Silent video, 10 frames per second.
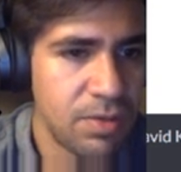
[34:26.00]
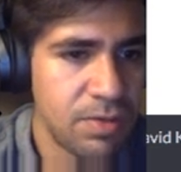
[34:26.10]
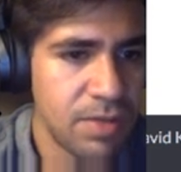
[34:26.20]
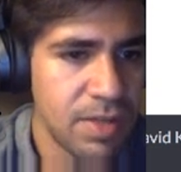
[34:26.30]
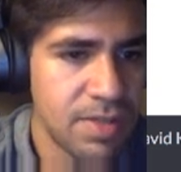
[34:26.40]

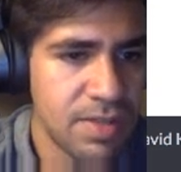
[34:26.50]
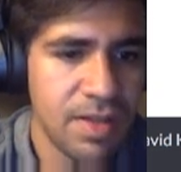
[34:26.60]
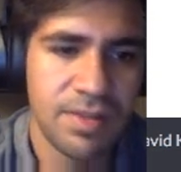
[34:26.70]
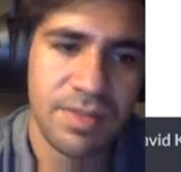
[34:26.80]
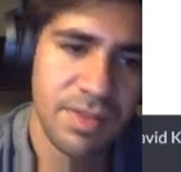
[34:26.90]
that's,
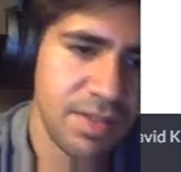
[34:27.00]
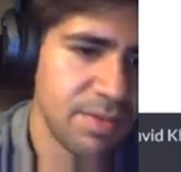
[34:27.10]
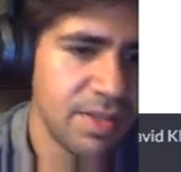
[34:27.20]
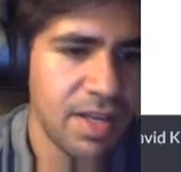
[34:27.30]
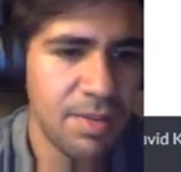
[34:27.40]
you know
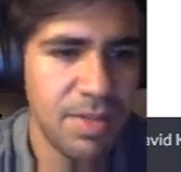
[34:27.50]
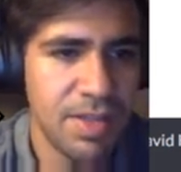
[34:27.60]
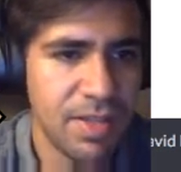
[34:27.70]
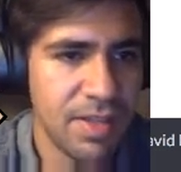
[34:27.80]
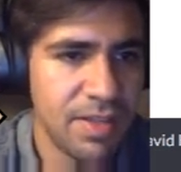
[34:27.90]
what? I'm an
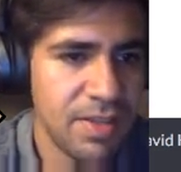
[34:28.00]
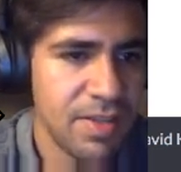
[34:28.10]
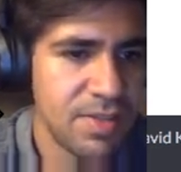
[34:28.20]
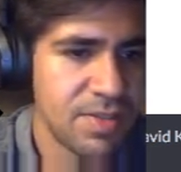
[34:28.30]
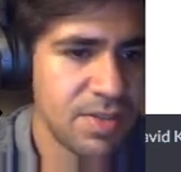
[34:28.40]
idiot.
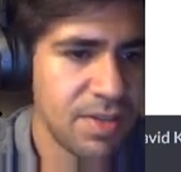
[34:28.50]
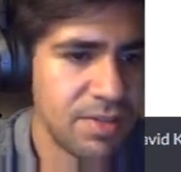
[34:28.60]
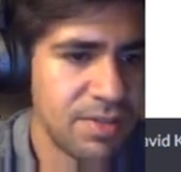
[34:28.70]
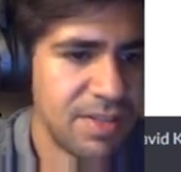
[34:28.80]
So,